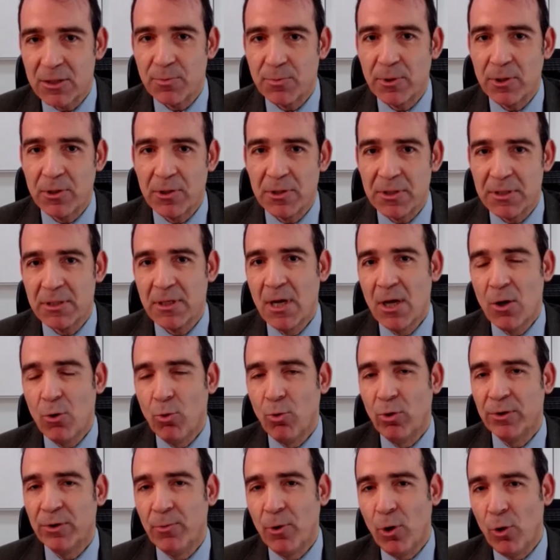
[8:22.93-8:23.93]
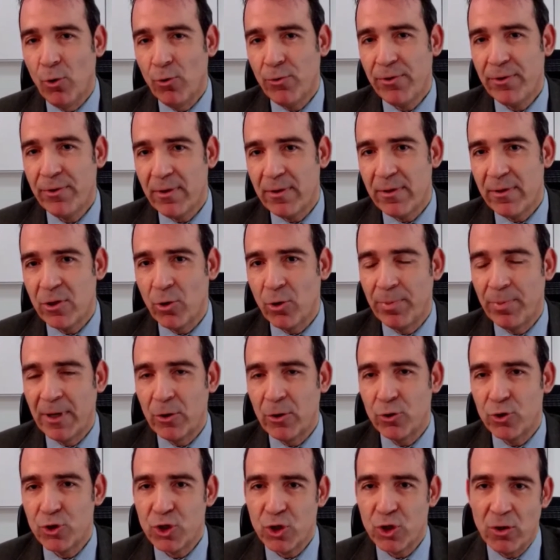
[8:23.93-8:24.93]
because what both the
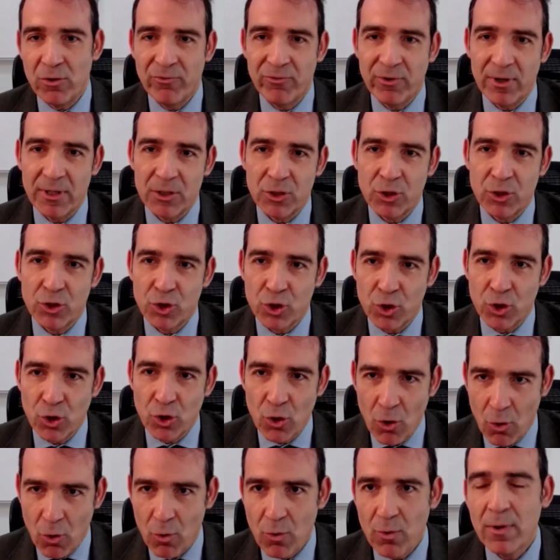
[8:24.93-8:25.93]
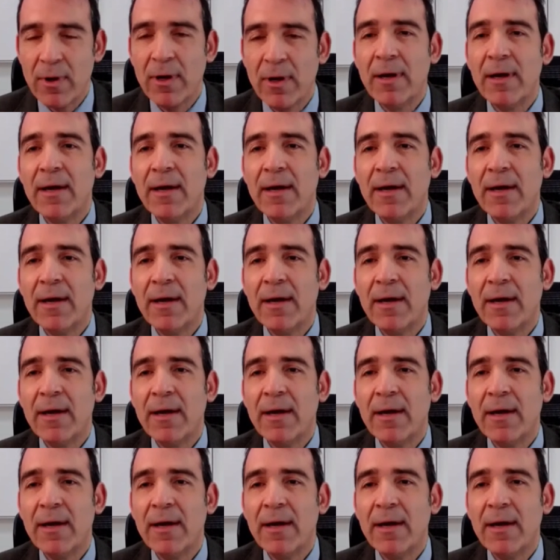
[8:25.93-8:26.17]
opinion surveys show